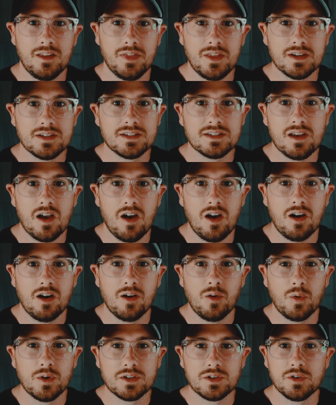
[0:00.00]
This
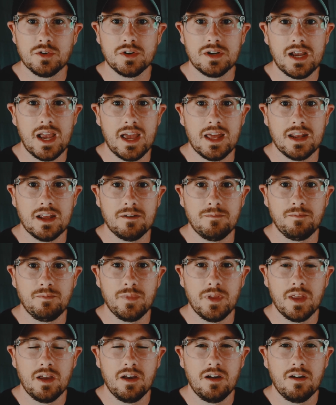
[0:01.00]
song was created
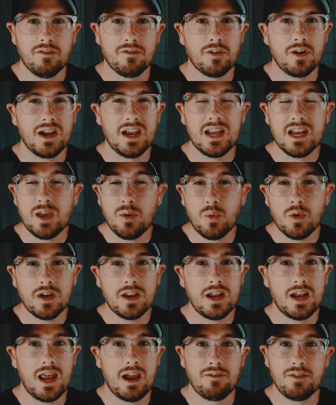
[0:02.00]
for
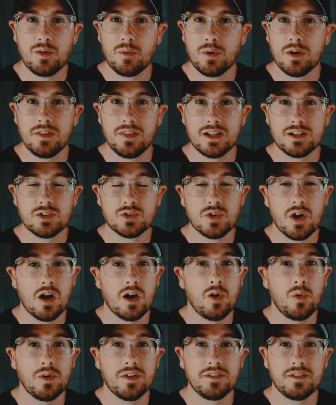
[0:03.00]
anyone and everyone that
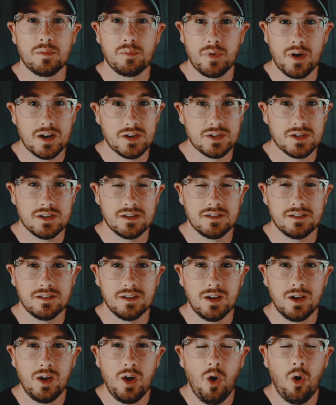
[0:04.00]
struggle with
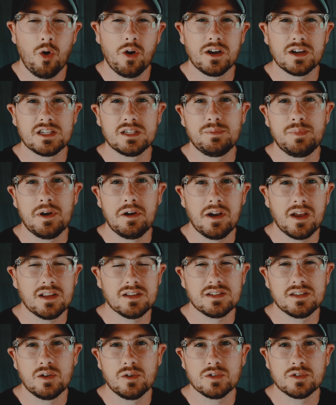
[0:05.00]
depression or
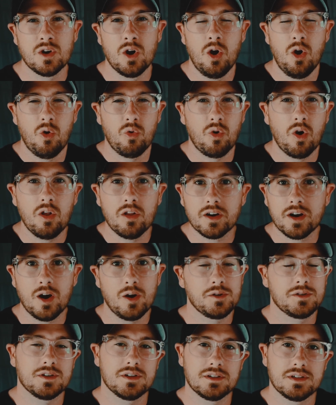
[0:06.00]
experience those roller
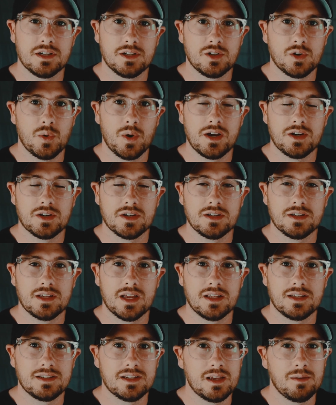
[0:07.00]
coaster situations
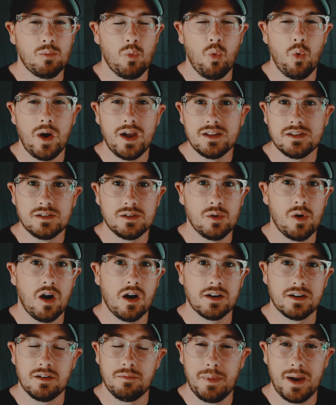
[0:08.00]
that seem way too
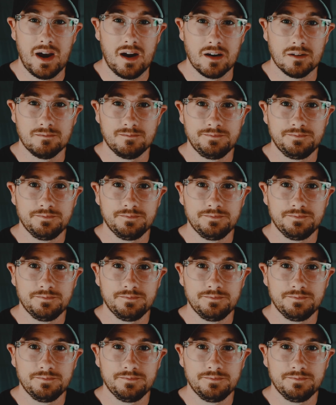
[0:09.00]
hard to bear.